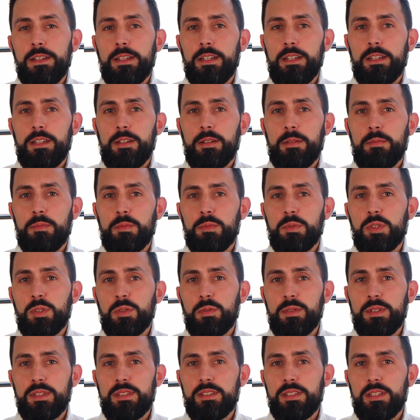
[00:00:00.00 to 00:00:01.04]

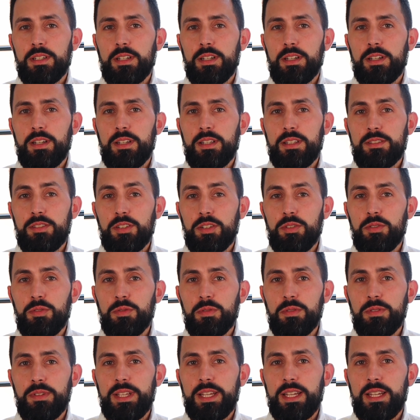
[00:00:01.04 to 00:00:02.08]
So it's a
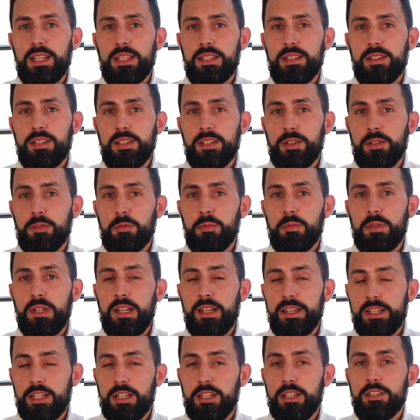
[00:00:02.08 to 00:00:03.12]
tool that we
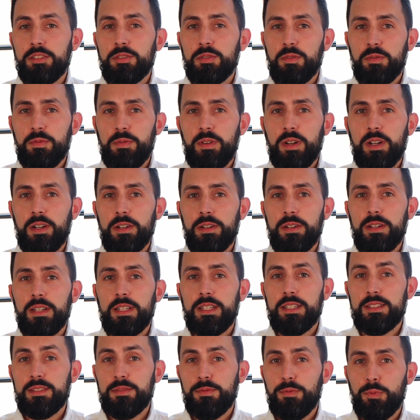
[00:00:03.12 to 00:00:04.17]
like a lot so far.
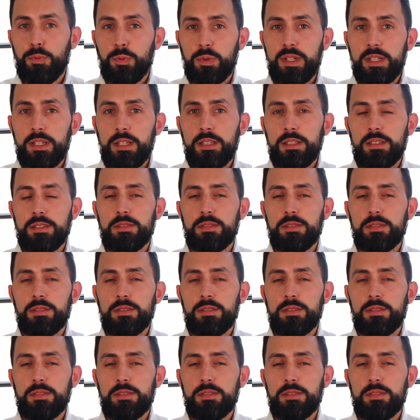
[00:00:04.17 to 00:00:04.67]
It's free,